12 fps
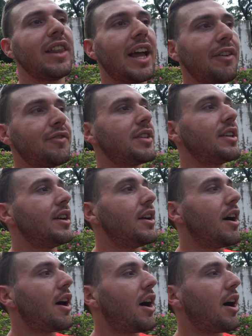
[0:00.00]
left
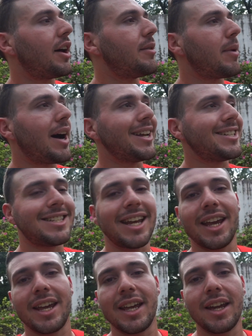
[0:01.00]
on my
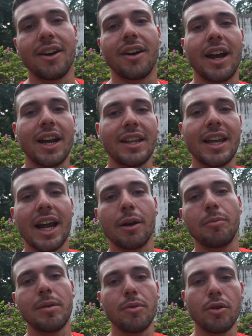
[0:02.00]
stay here, and then I
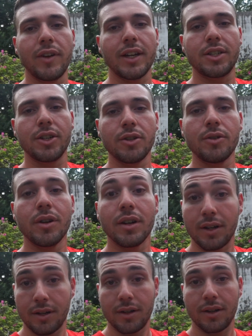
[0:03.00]
will be moving to
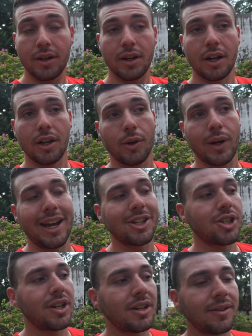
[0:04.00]
a
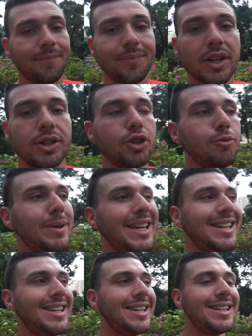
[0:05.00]
location to
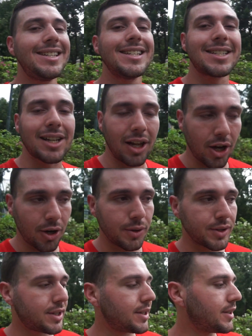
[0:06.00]
be
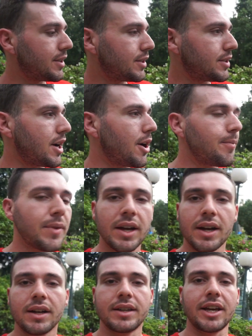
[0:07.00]
disclosed. So
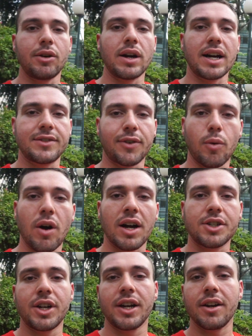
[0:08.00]
thank you guys for
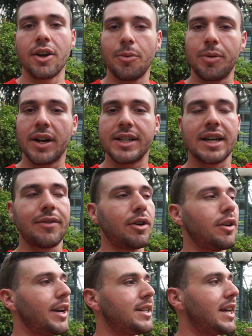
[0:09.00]
watching. Hope you guys have a
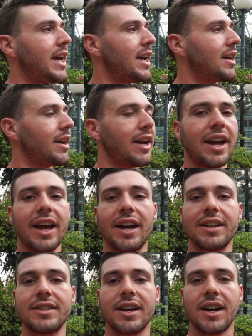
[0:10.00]
great day,
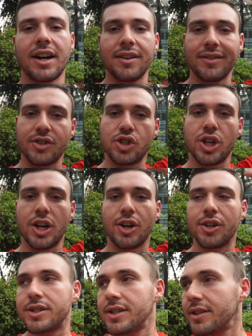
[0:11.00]
and
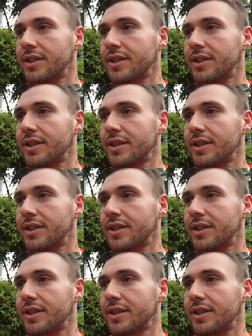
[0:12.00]
cheers.